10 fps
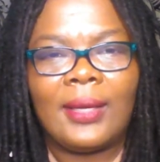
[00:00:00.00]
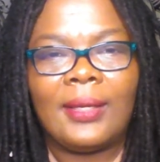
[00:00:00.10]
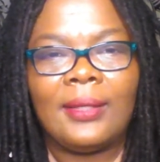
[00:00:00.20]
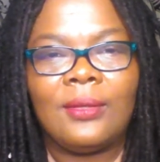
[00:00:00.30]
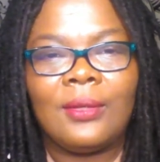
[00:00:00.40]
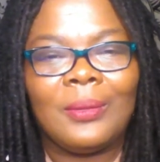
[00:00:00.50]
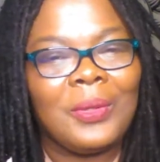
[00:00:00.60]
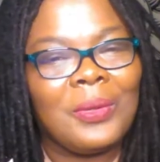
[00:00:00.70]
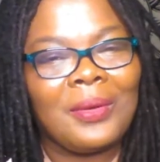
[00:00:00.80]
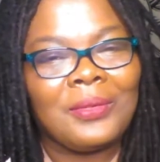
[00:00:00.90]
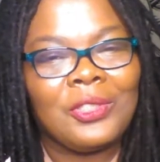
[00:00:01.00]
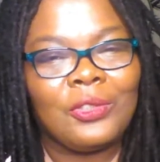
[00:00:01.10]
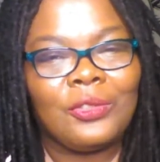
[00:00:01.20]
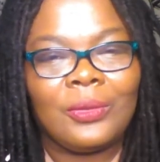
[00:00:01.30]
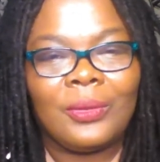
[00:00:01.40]
And when you have
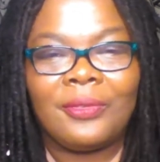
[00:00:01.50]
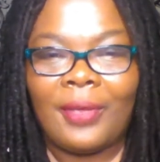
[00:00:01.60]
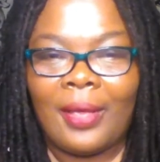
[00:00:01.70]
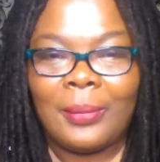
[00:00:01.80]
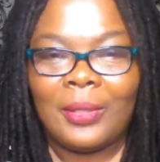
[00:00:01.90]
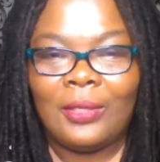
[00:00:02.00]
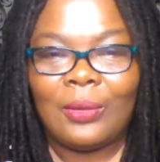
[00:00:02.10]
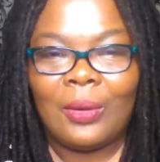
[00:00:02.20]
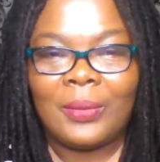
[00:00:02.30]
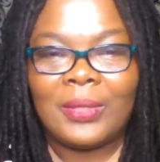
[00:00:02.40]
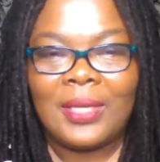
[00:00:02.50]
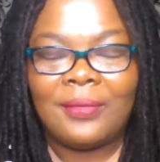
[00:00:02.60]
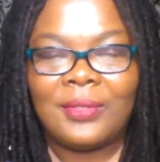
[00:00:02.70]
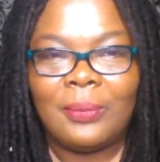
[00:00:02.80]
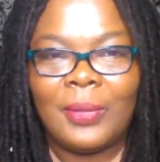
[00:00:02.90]
children or family, you always
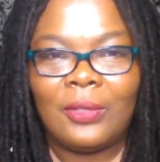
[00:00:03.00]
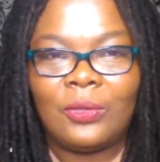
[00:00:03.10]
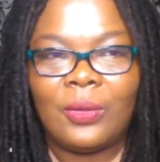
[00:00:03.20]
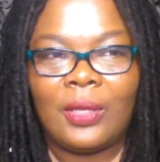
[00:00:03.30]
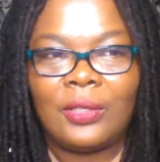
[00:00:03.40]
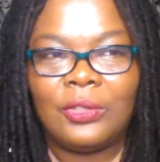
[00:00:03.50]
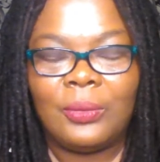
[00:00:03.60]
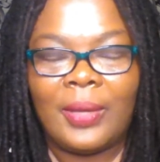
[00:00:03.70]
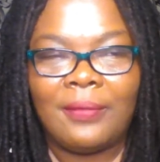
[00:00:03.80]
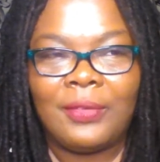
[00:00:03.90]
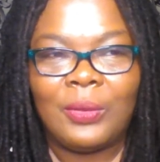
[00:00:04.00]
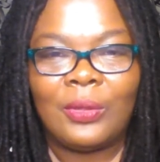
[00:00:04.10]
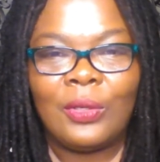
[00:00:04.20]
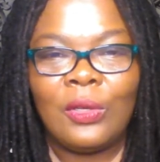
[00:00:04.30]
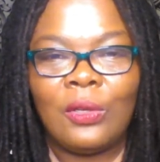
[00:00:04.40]
have to make sure that you have your
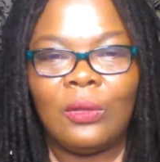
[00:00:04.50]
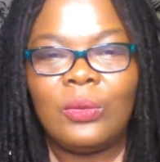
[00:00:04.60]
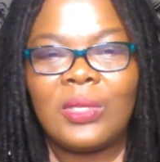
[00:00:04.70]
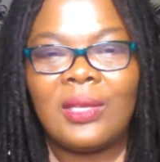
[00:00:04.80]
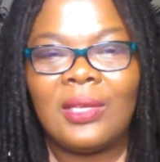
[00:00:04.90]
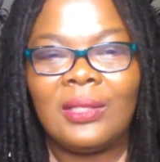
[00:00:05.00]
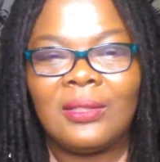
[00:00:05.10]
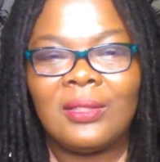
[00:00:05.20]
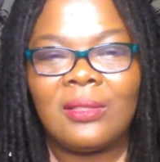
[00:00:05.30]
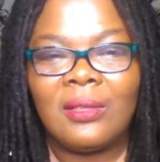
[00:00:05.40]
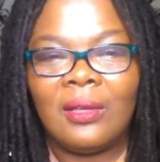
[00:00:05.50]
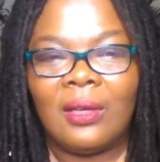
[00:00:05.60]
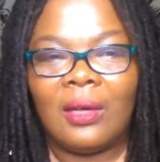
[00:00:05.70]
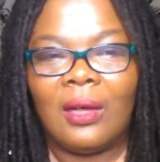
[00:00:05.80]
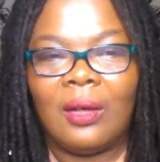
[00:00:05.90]
loose ends
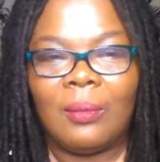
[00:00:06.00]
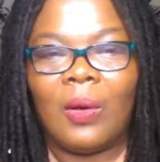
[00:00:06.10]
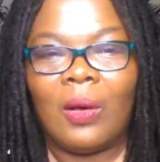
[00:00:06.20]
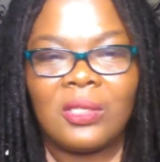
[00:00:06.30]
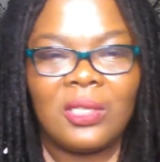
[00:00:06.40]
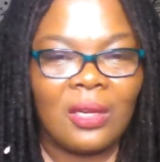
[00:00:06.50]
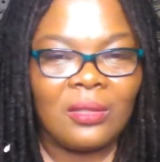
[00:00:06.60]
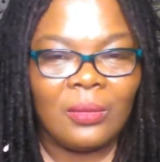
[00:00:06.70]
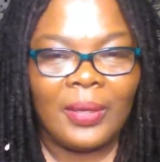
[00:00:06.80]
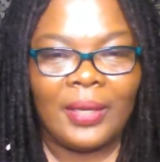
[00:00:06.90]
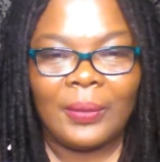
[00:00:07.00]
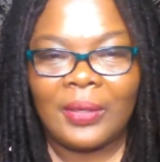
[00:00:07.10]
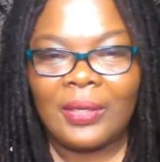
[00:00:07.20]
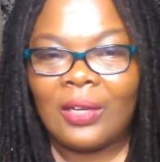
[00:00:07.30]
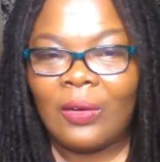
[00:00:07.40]
all tucked away or
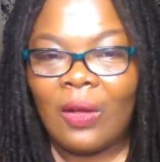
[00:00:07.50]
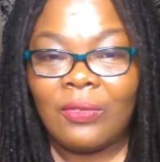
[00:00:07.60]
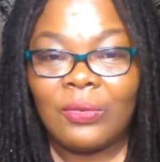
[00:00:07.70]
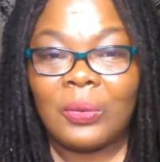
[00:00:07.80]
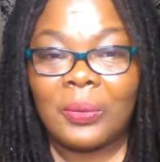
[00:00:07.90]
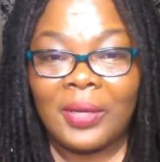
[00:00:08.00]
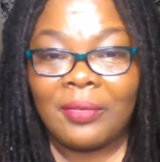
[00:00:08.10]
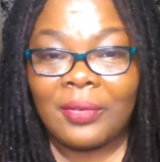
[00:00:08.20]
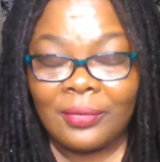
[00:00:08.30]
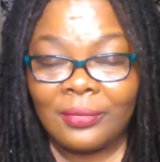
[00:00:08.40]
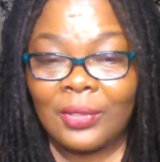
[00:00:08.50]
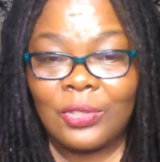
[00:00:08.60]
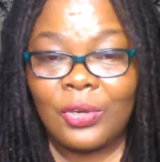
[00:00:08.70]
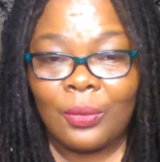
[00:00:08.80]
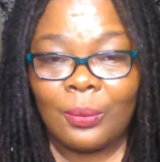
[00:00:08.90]
cut off, or whatever the
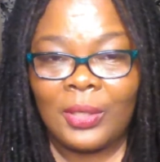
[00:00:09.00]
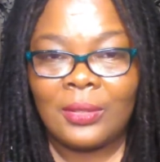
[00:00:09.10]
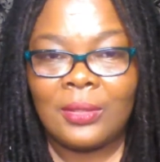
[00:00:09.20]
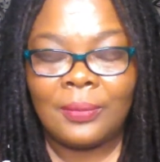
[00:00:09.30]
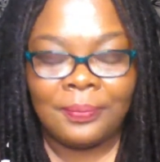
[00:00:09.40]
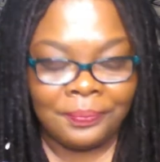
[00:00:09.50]
term is.